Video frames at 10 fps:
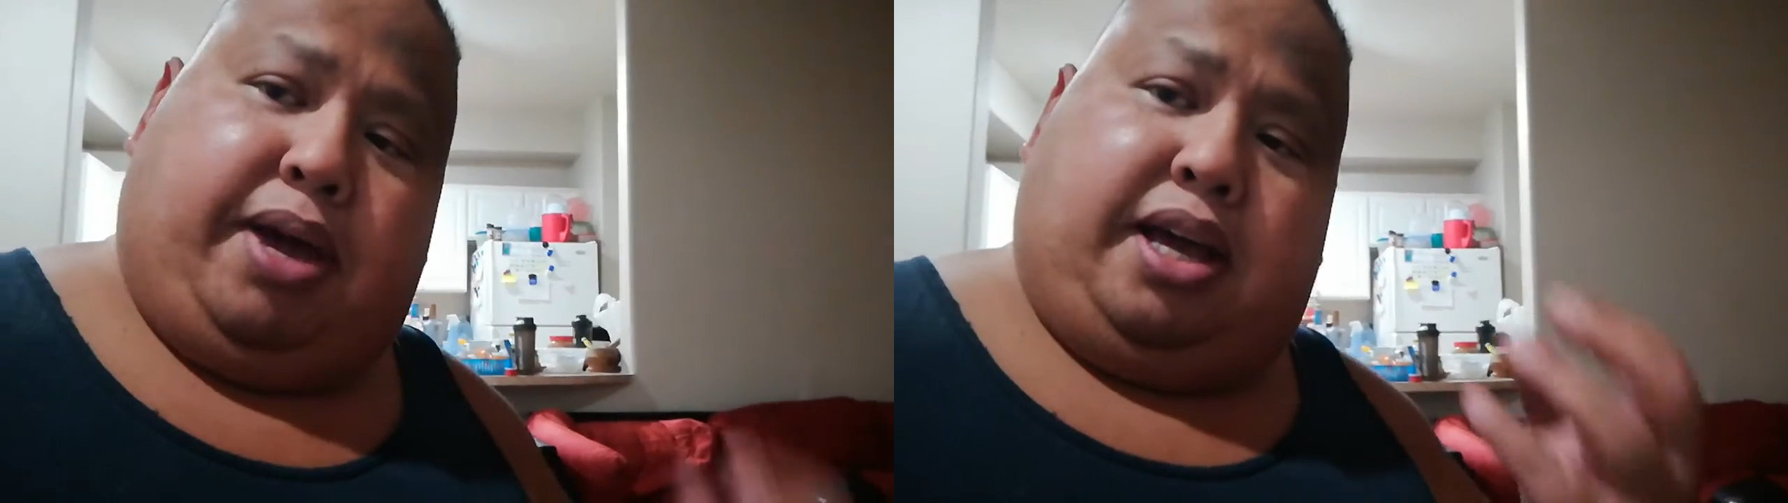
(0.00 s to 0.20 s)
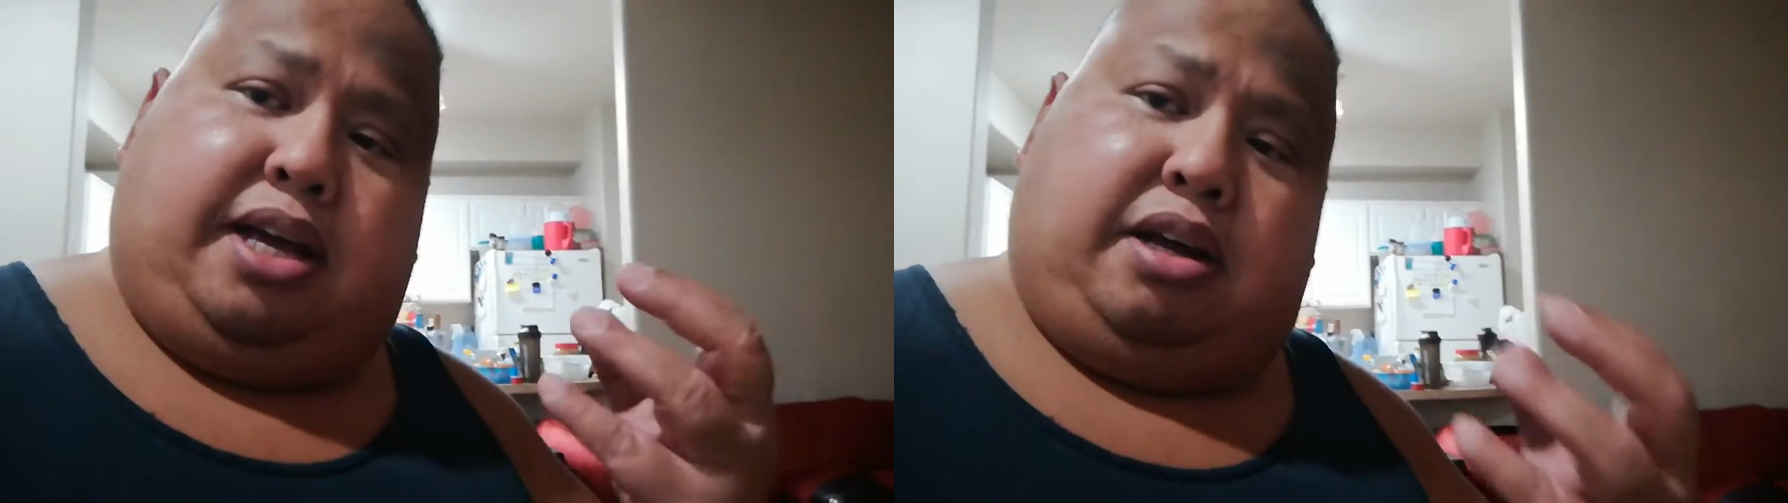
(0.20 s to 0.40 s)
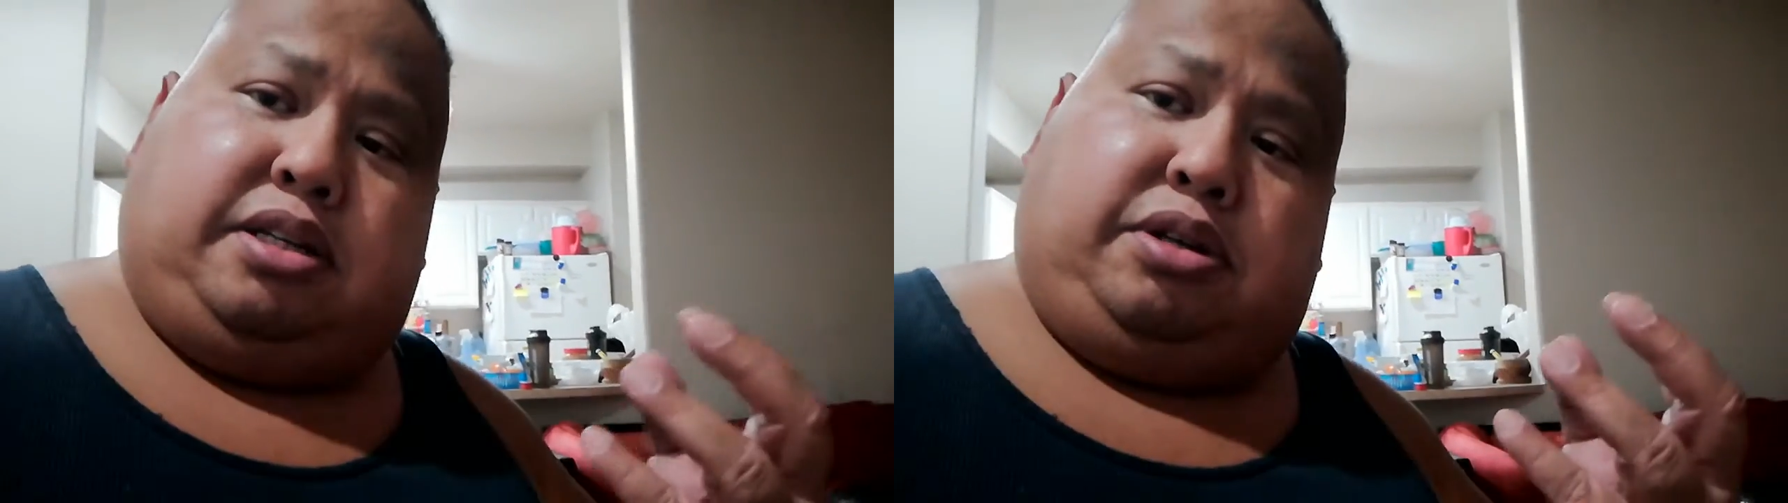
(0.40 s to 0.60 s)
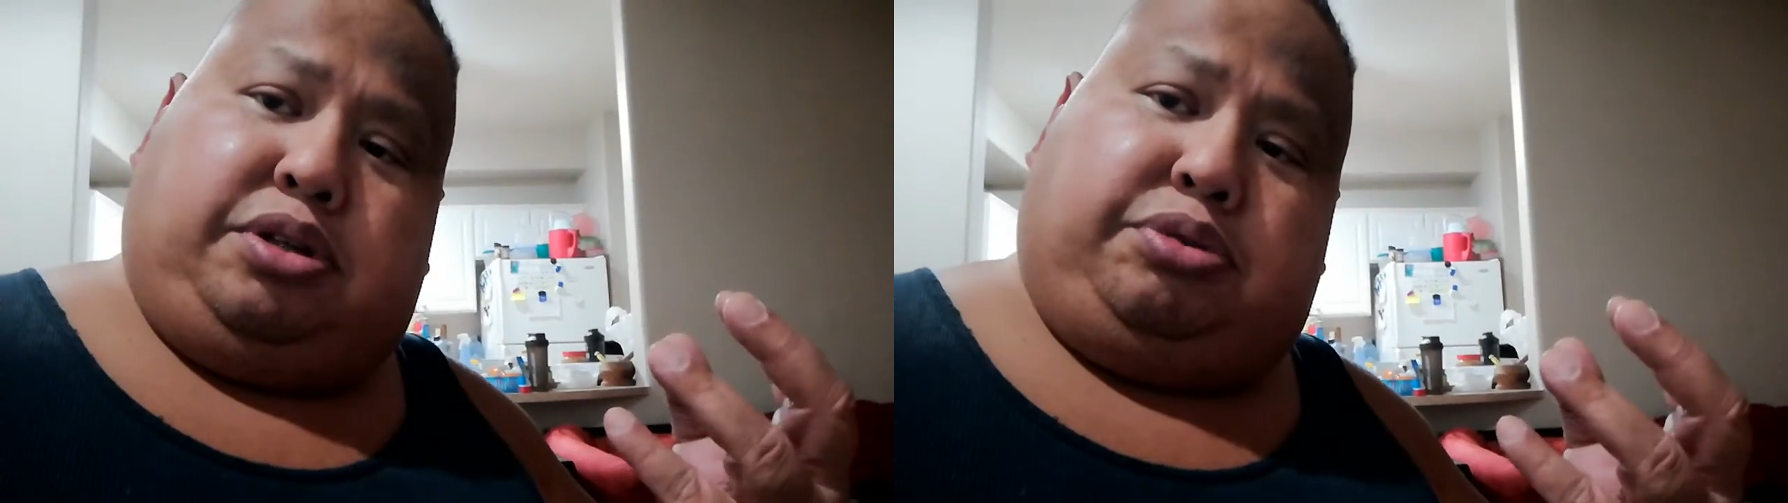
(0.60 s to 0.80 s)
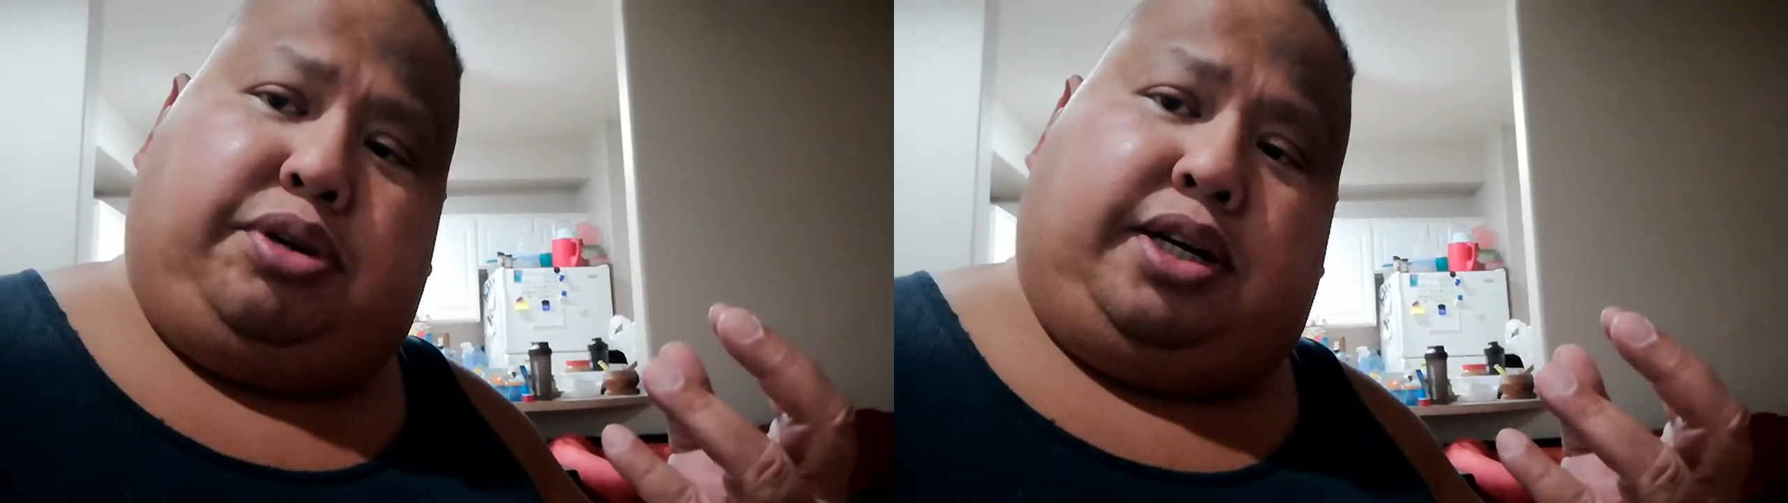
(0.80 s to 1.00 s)
bank accounts
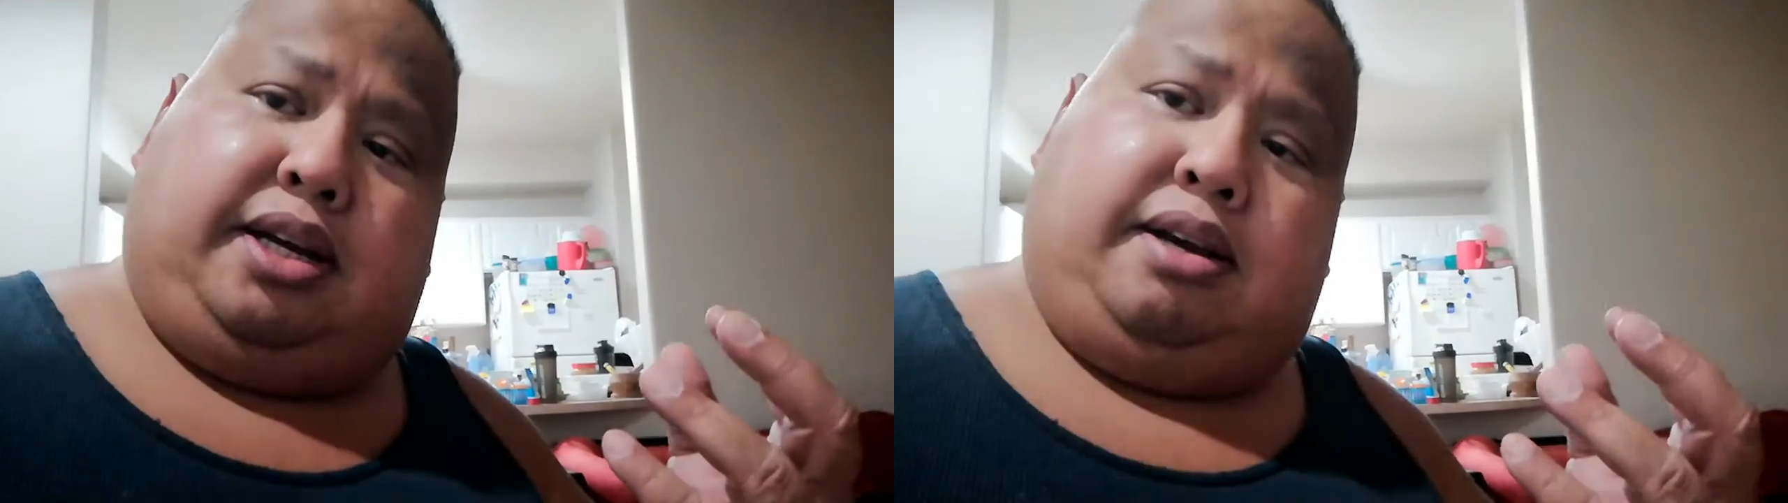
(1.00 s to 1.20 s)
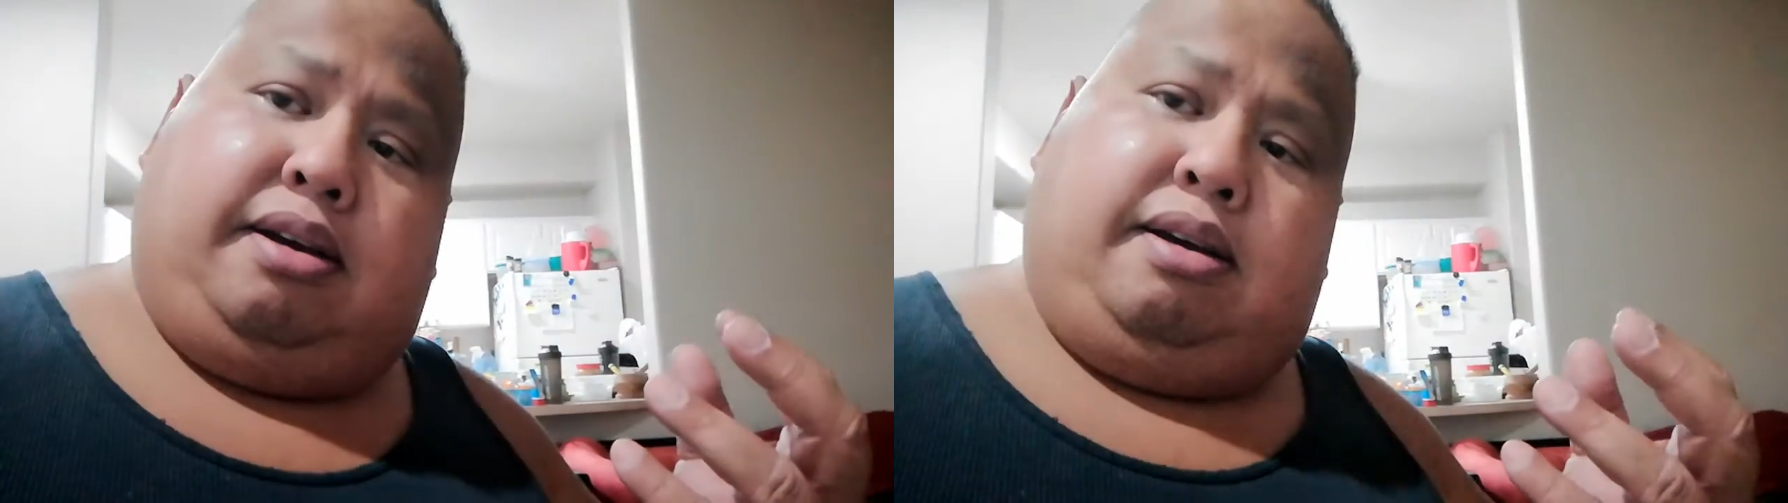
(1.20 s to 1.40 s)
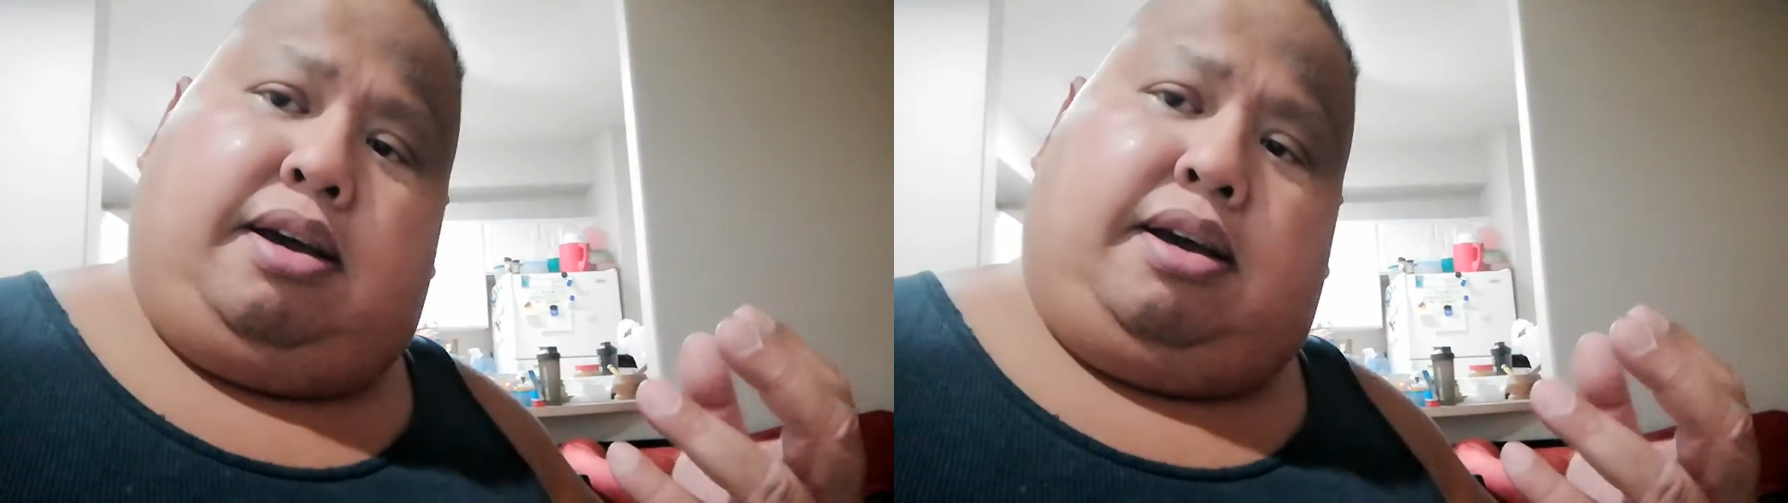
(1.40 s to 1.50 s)
go shrinking,